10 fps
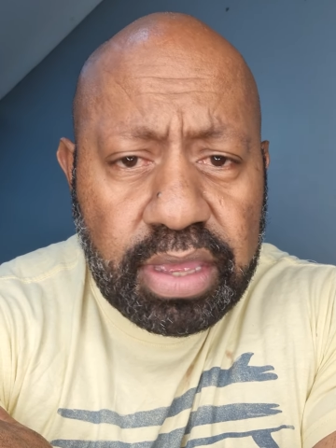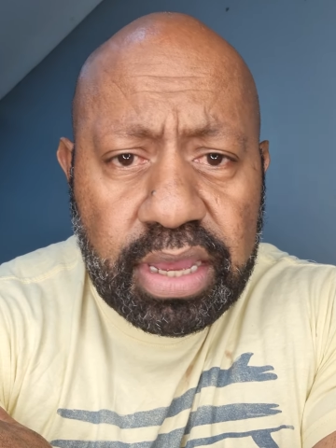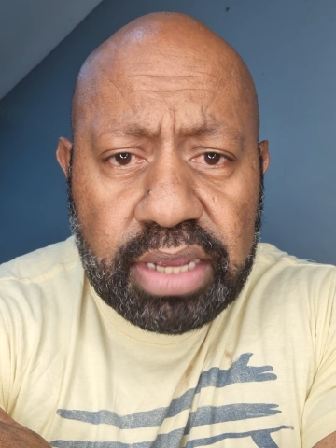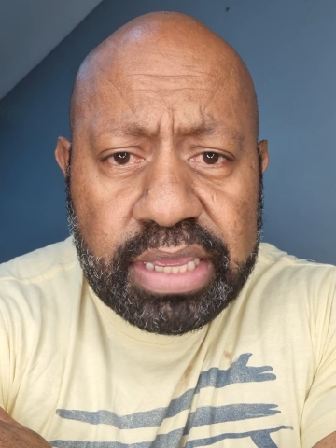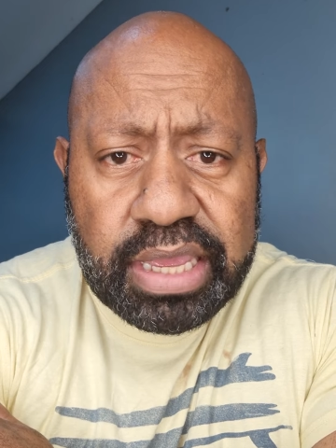
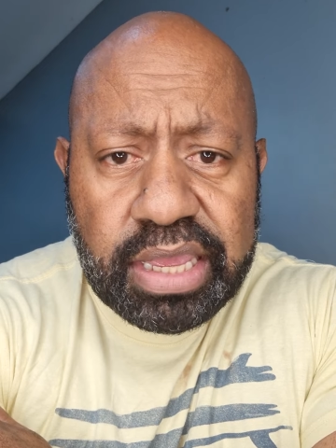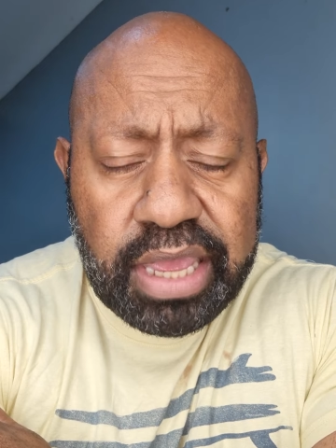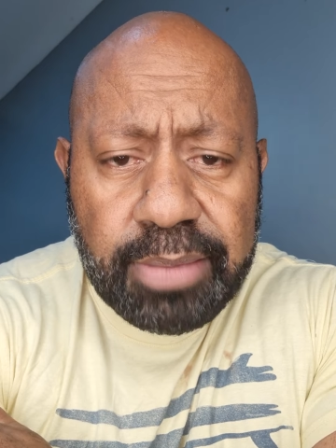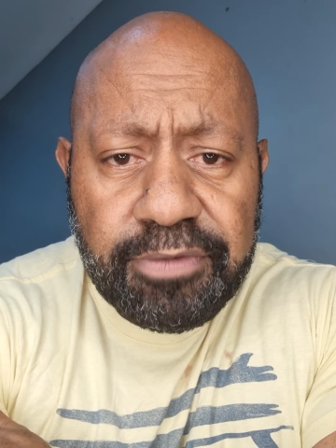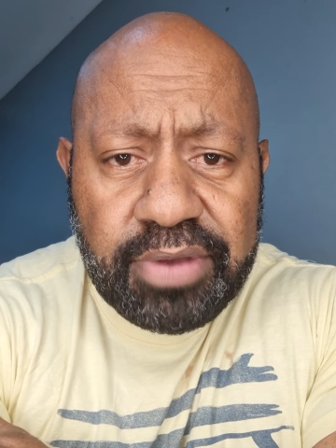uh, kicking
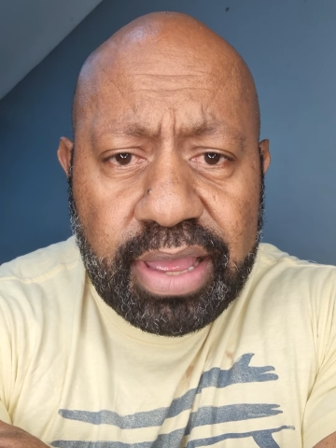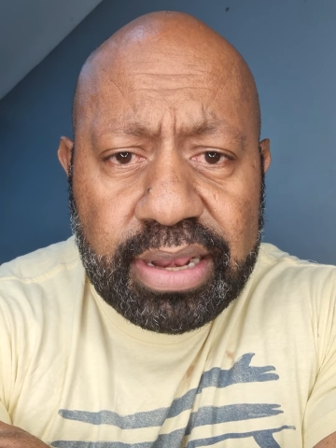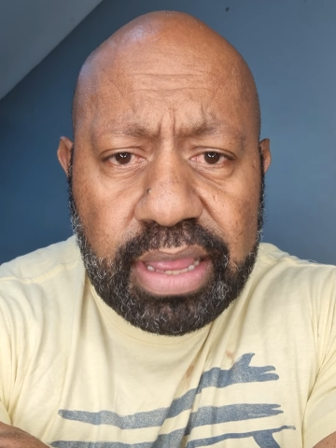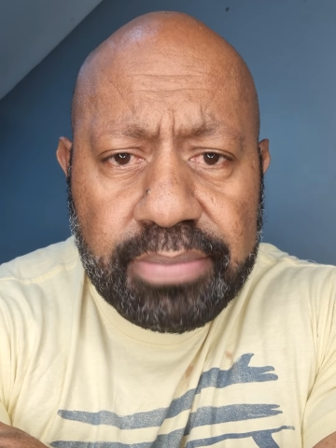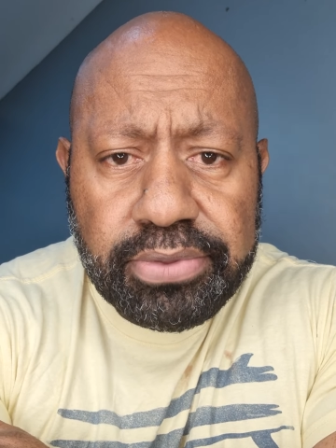game of
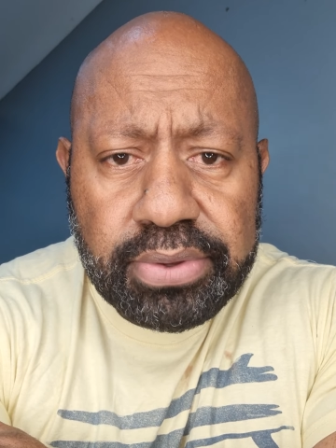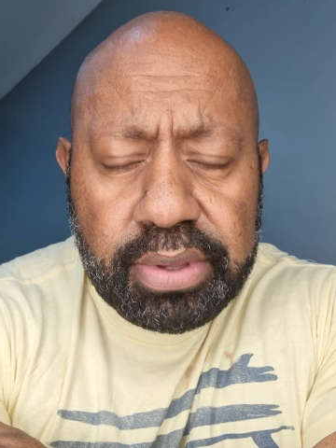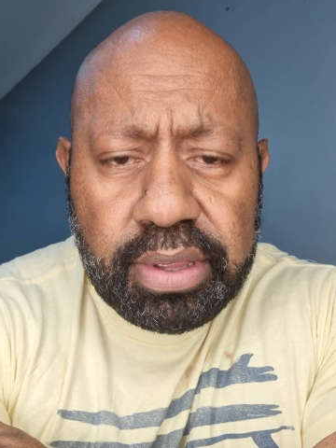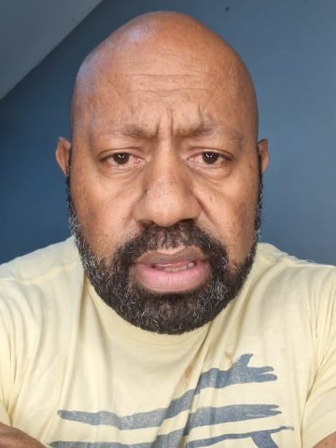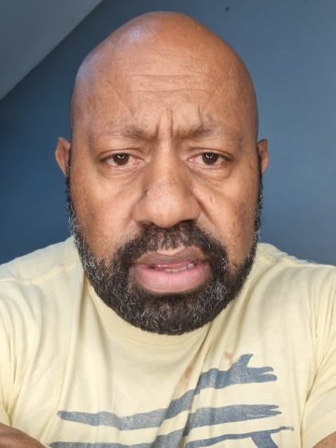Carl Laybutt
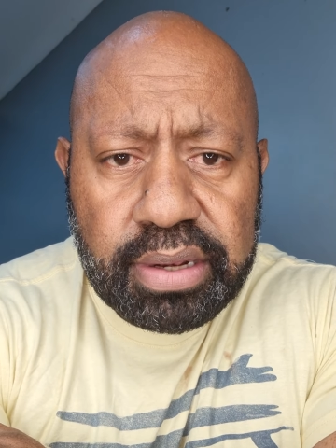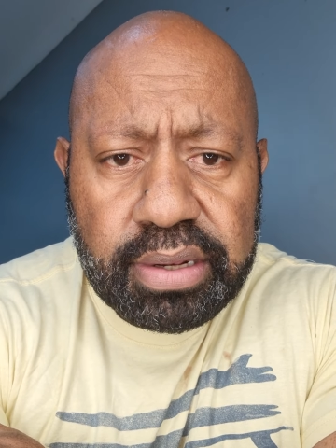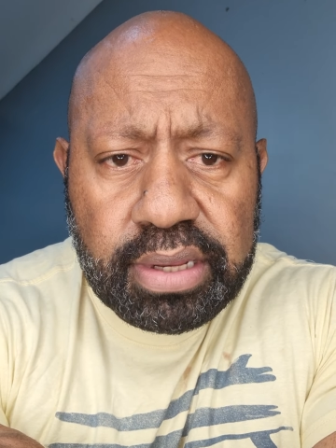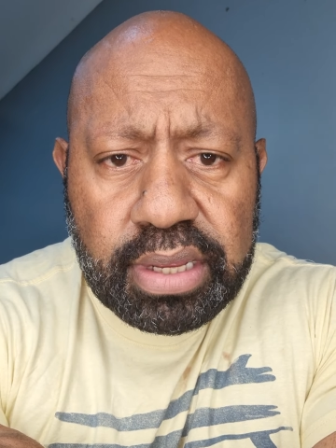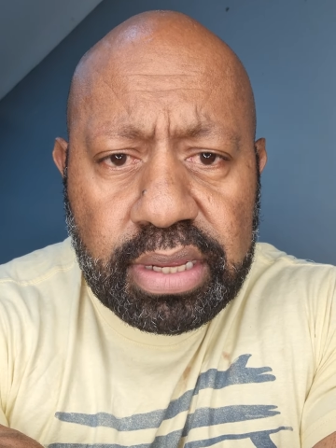
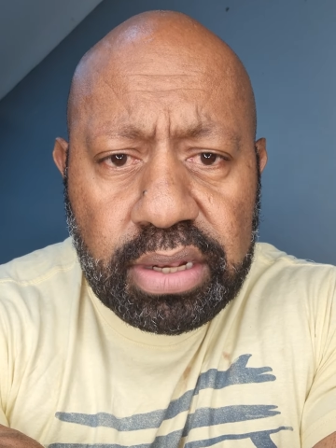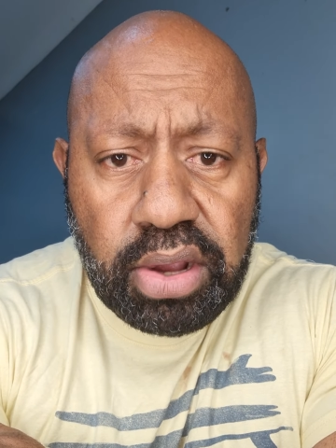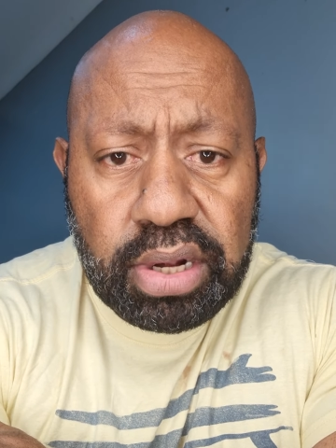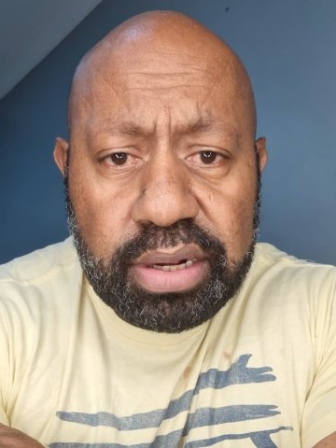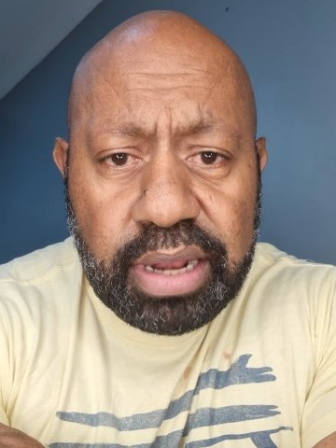and uh,
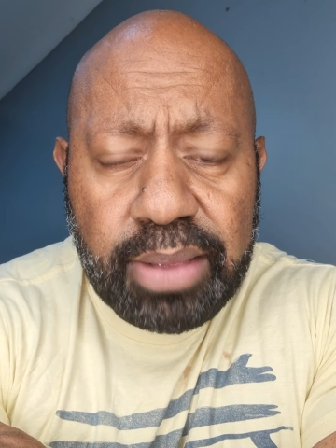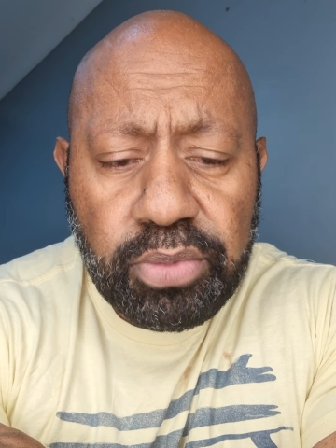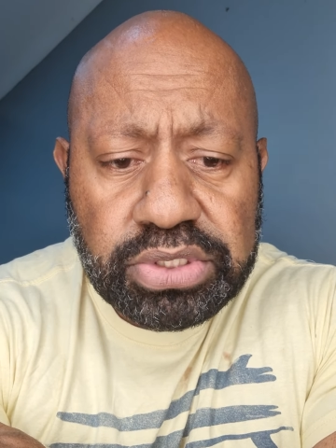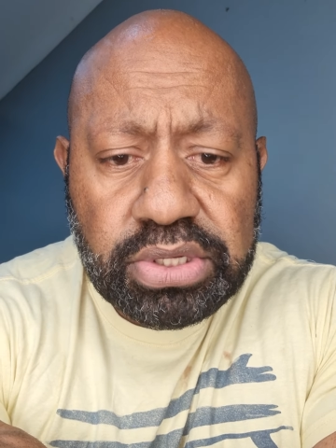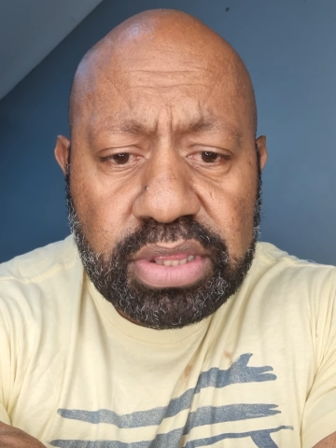Lachlan
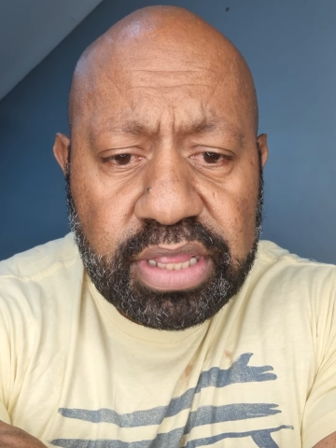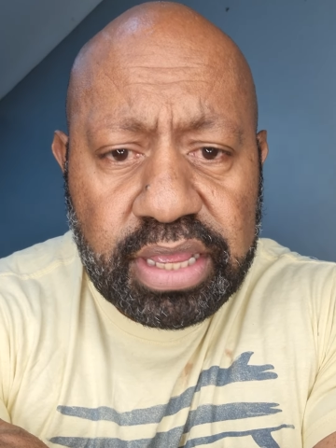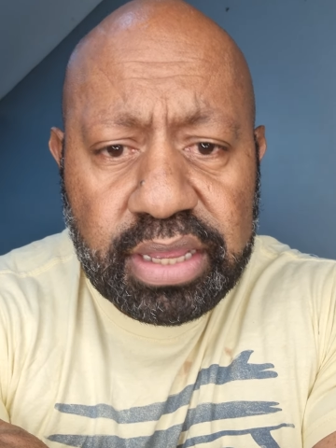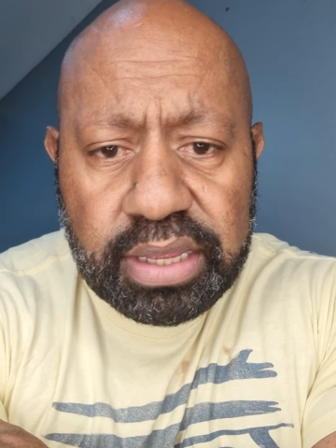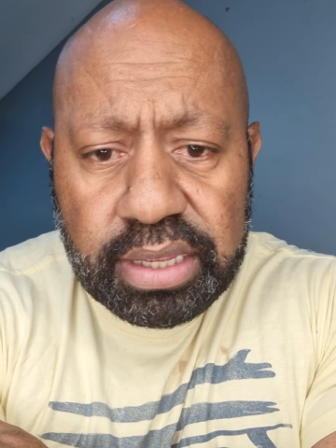Lam was not
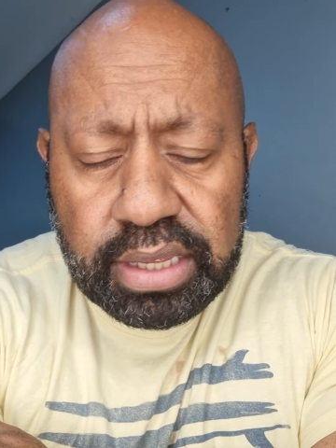there.